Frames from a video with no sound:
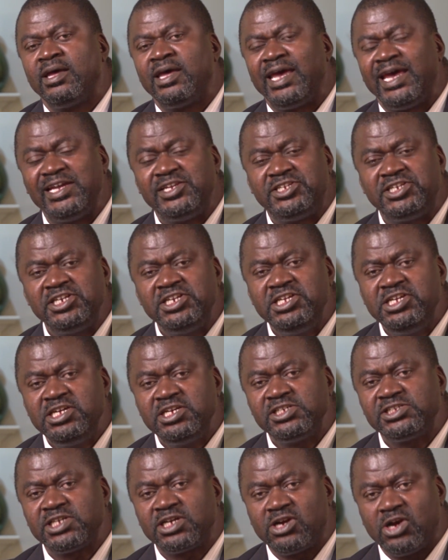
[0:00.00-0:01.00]
18
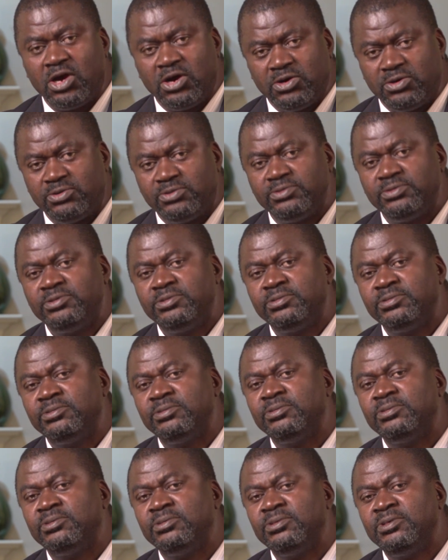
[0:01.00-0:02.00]
years ago,
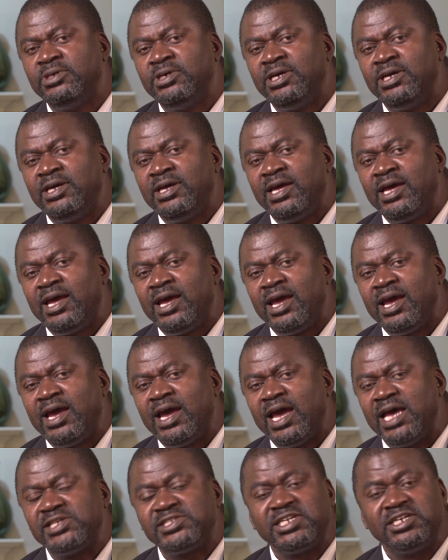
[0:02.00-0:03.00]

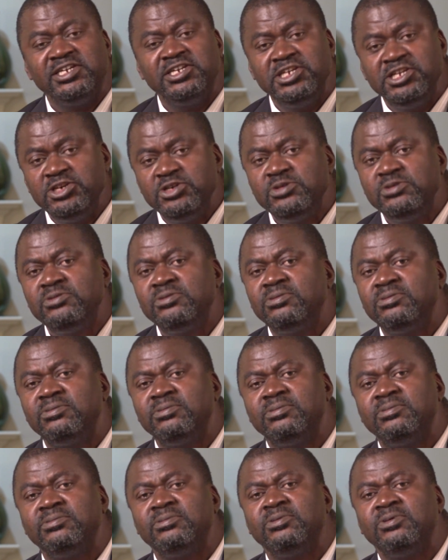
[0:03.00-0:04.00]
as a new
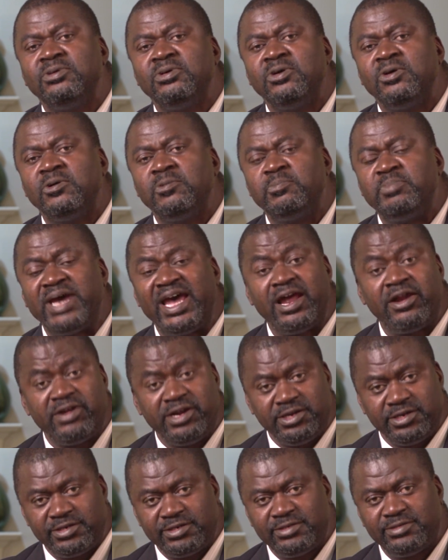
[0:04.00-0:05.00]

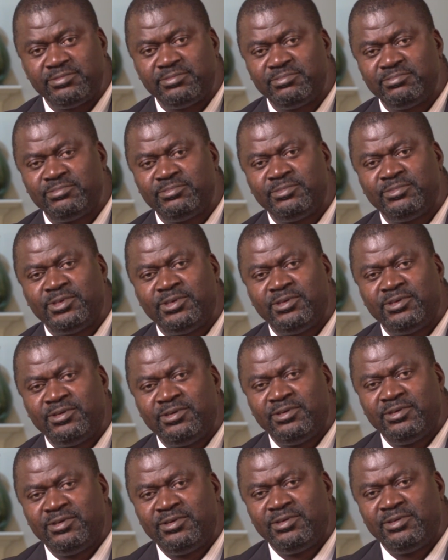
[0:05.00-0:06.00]
parent
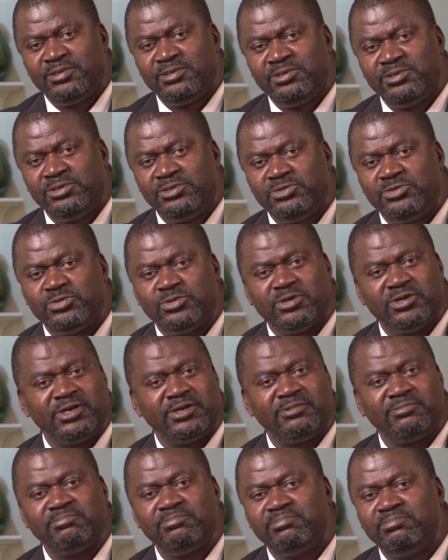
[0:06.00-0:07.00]
to
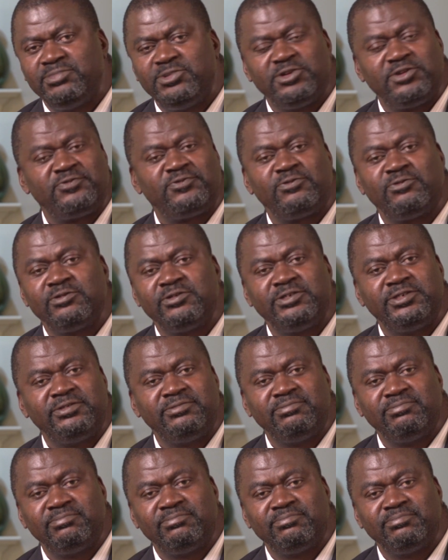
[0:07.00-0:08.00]
a beautiful
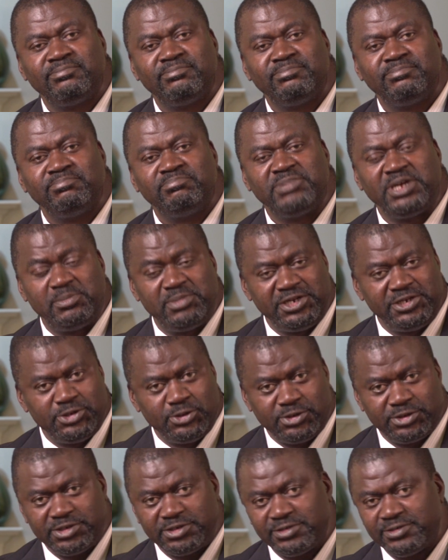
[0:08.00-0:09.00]
baby
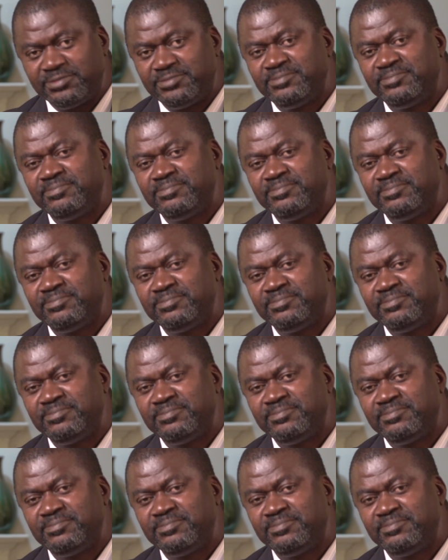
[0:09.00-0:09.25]
daughter,